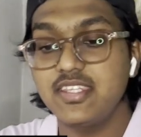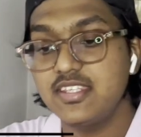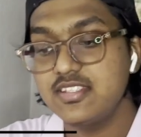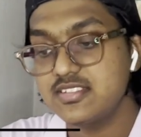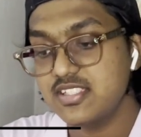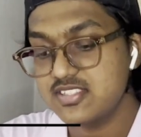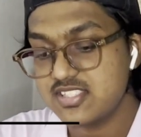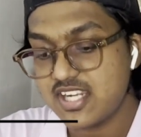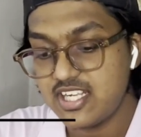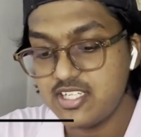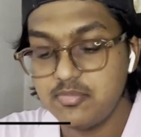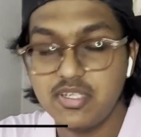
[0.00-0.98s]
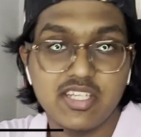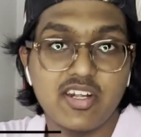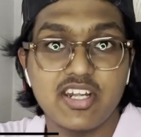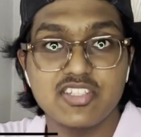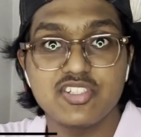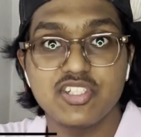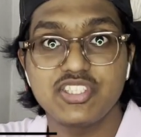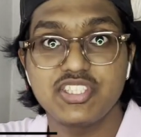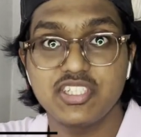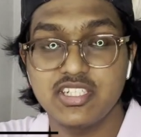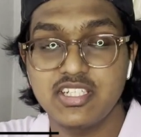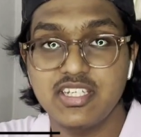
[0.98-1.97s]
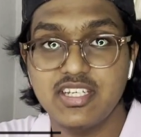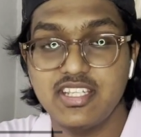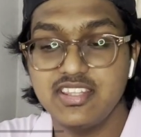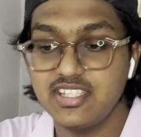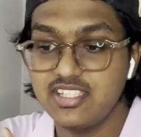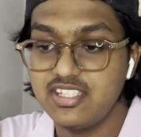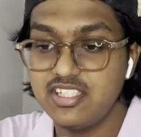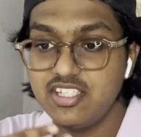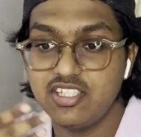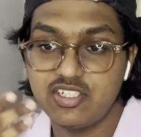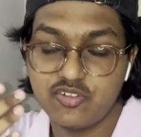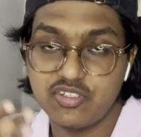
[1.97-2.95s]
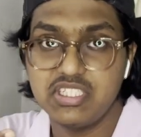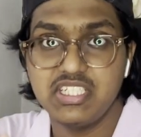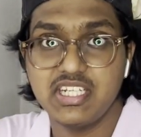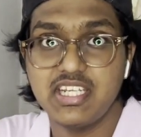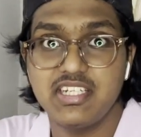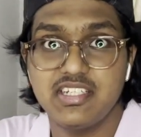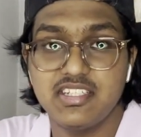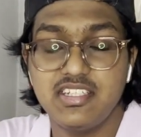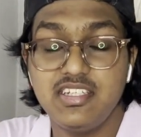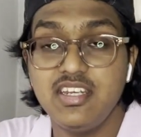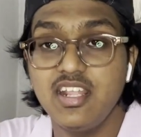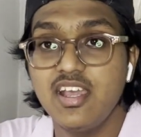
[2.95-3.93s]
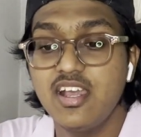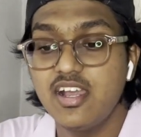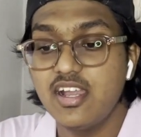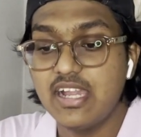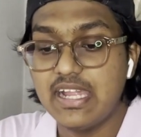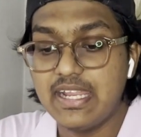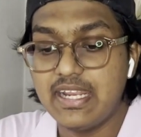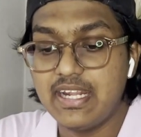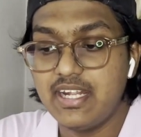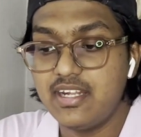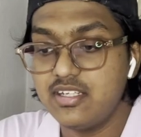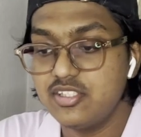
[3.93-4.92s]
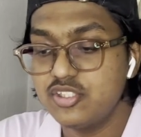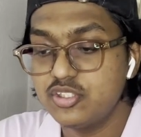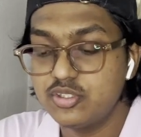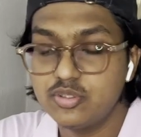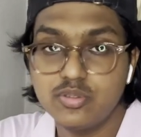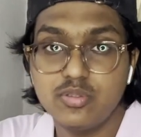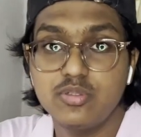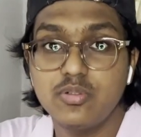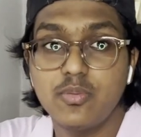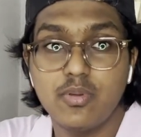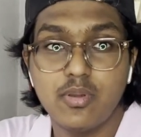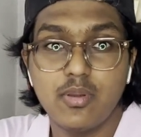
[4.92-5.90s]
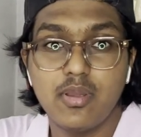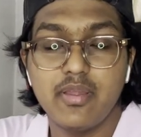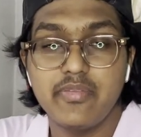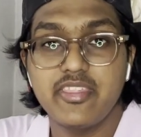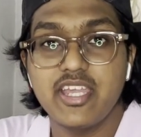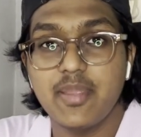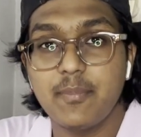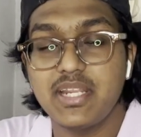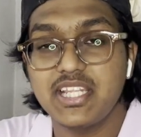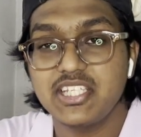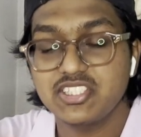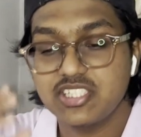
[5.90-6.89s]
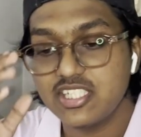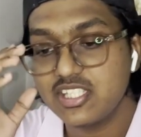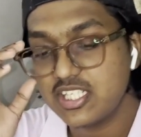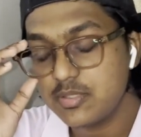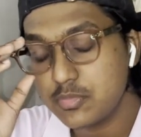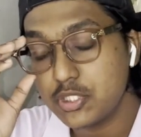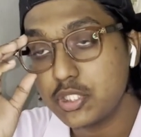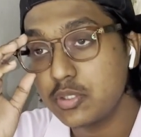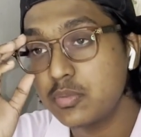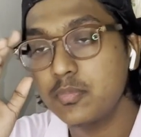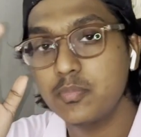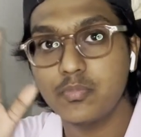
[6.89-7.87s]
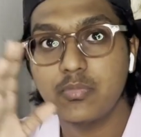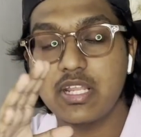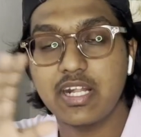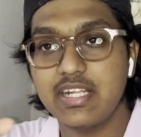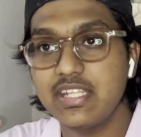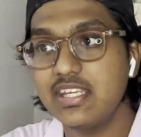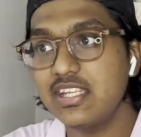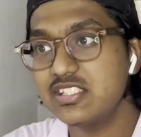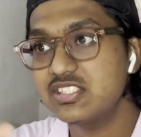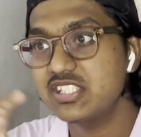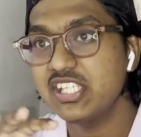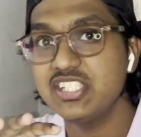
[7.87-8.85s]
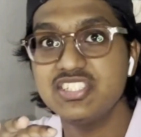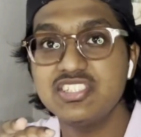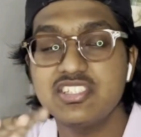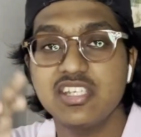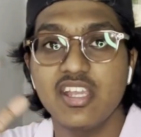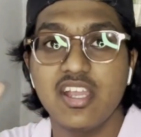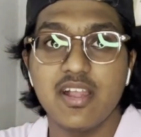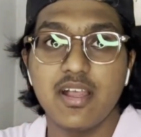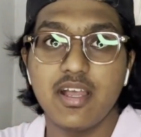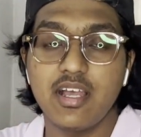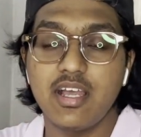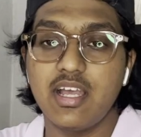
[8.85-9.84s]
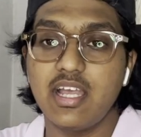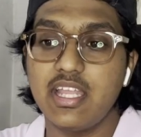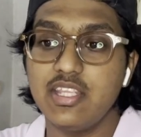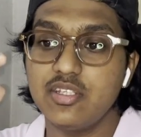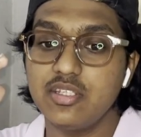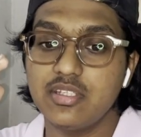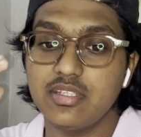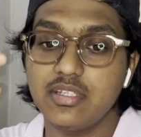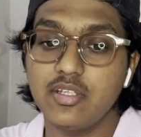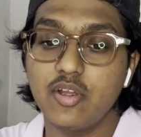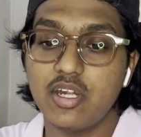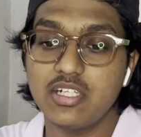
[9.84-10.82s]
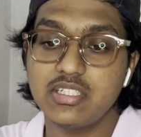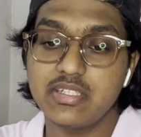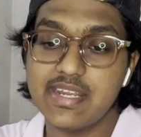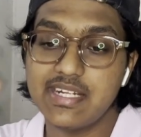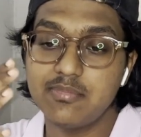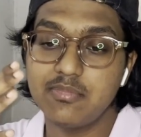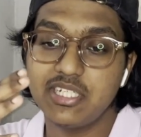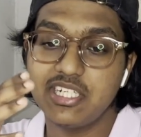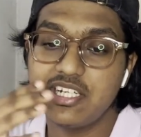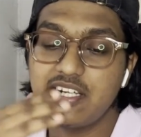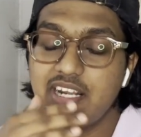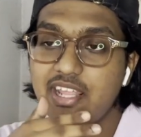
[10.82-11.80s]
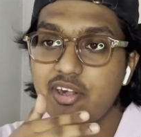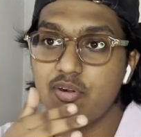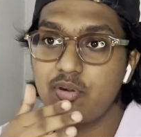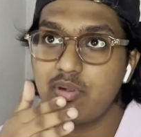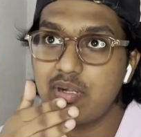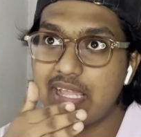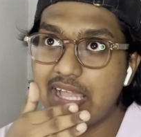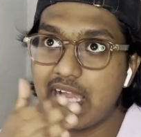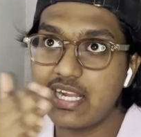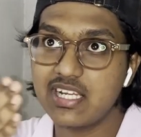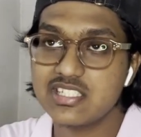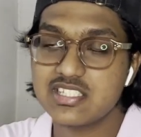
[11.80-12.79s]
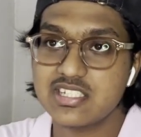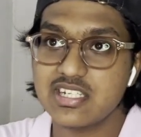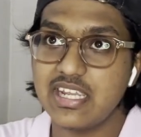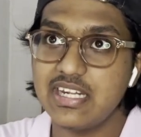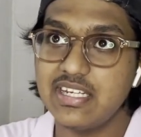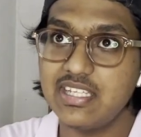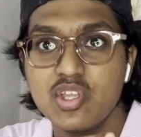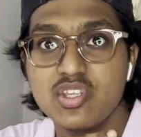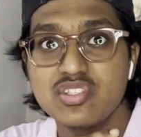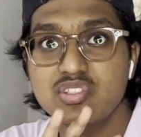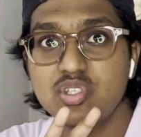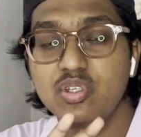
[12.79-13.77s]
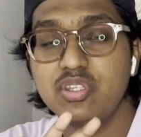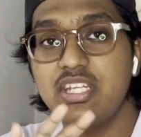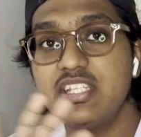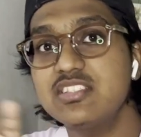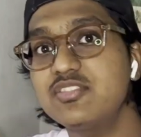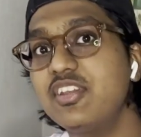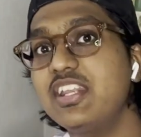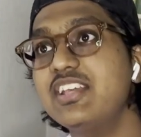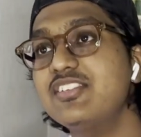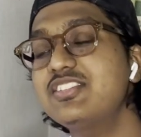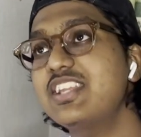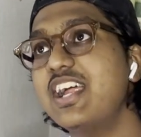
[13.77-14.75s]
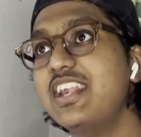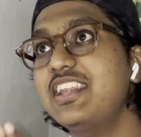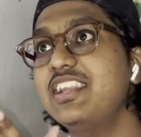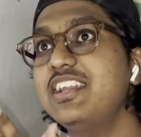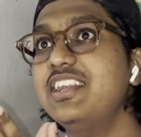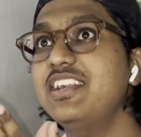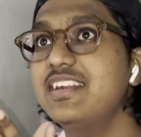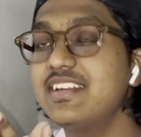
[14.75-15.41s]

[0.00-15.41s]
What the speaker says: is, I started my graduation in the year 2019, and due to the application and the admission criteria change, I got admitted around August ending. So that is when I started